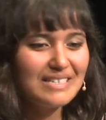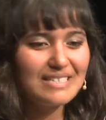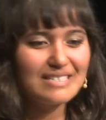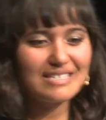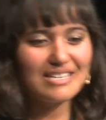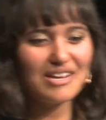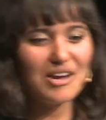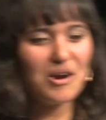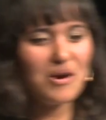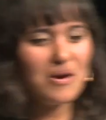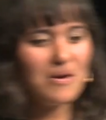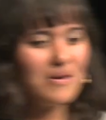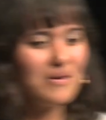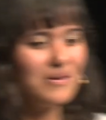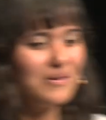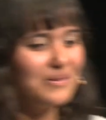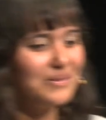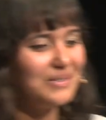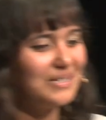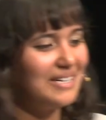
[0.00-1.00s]

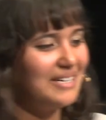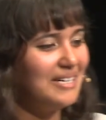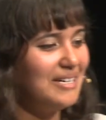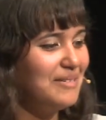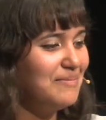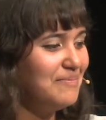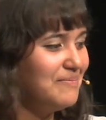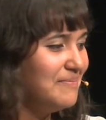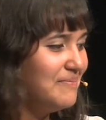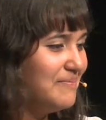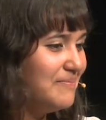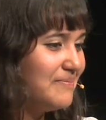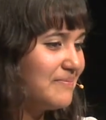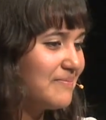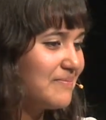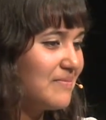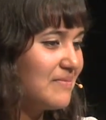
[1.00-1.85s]
So... Um,